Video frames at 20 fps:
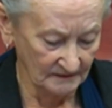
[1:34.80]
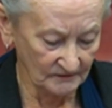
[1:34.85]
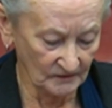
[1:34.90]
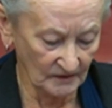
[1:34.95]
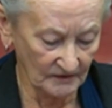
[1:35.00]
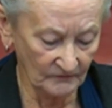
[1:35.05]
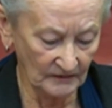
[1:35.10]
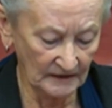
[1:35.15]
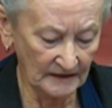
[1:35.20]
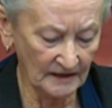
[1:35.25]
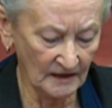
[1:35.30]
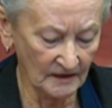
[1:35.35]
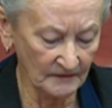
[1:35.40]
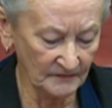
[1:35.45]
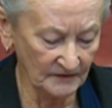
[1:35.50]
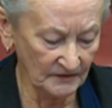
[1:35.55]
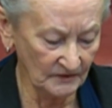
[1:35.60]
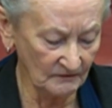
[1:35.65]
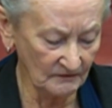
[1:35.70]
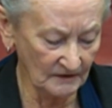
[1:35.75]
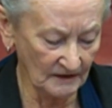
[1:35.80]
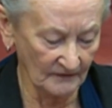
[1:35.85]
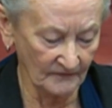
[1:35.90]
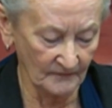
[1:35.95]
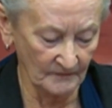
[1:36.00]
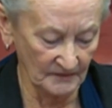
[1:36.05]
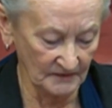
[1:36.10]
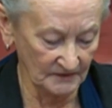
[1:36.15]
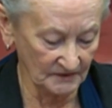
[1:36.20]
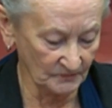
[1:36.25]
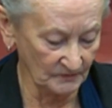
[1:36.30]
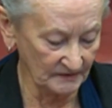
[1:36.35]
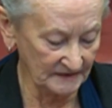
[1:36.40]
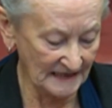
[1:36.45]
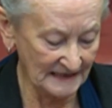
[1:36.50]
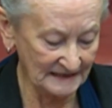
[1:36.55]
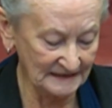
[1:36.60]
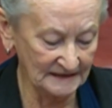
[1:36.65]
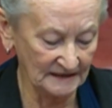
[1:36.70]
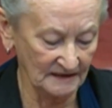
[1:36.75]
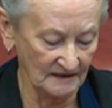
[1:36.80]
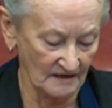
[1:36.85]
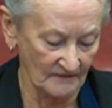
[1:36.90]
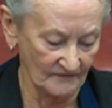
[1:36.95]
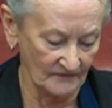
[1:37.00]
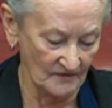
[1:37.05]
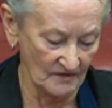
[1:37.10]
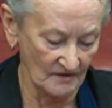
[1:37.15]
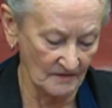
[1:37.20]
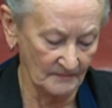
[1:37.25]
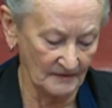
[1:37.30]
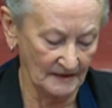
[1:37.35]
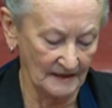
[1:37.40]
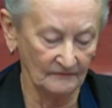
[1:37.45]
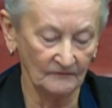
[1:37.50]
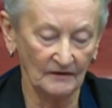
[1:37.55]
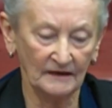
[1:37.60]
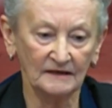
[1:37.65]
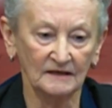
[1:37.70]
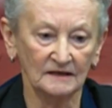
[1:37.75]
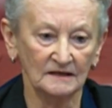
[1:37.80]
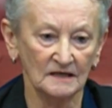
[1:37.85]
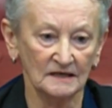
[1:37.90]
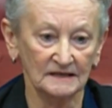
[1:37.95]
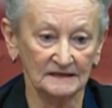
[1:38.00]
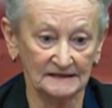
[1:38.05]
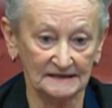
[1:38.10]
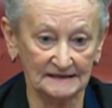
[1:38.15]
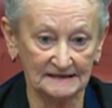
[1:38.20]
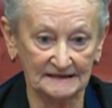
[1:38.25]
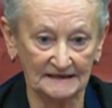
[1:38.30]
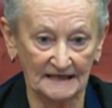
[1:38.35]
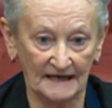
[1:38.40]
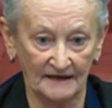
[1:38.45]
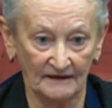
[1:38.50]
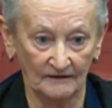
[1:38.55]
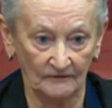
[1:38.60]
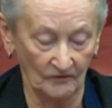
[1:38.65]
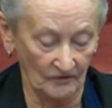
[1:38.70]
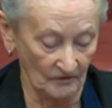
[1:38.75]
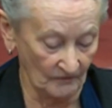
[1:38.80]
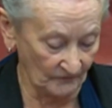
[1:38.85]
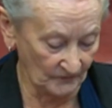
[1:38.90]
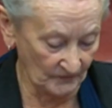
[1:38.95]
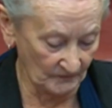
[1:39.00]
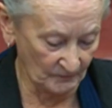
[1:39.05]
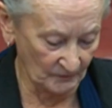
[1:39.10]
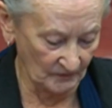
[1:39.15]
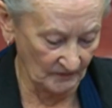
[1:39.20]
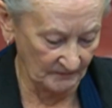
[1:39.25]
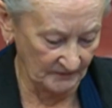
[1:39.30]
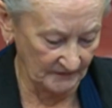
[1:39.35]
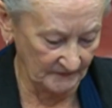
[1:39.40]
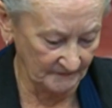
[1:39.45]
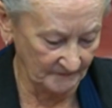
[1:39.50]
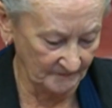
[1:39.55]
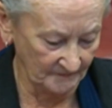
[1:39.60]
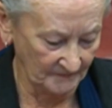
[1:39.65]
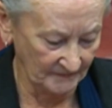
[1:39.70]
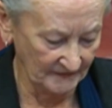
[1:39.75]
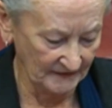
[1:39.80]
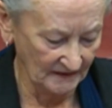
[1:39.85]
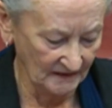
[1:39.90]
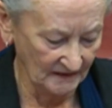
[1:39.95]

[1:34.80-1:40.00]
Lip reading: So I really hope the new government would end the cover-up and recognise the scale of the problem.